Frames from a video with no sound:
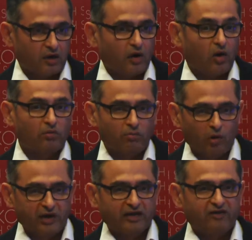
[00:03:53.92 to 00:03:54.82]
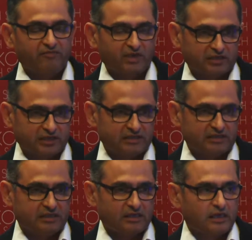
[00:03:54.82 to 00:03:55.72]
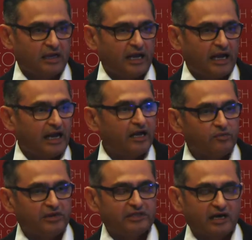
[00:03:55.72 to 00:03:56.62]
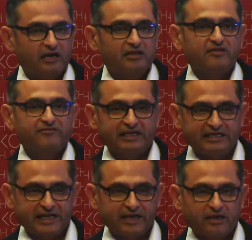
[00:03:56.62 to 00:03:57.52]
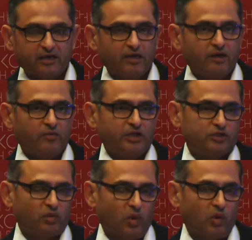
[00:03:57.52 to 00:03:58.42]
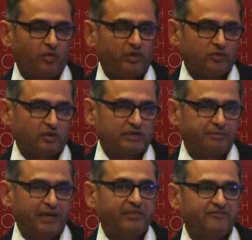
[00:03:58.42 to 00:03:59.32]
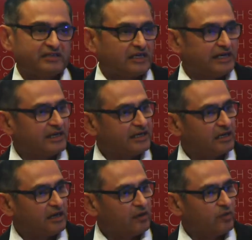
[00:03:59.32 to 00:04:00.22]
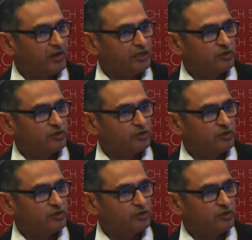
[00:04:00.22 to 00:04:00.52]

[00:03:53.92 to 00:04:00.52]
onboarding of merchants, and with another fintech which was a payment facilitator which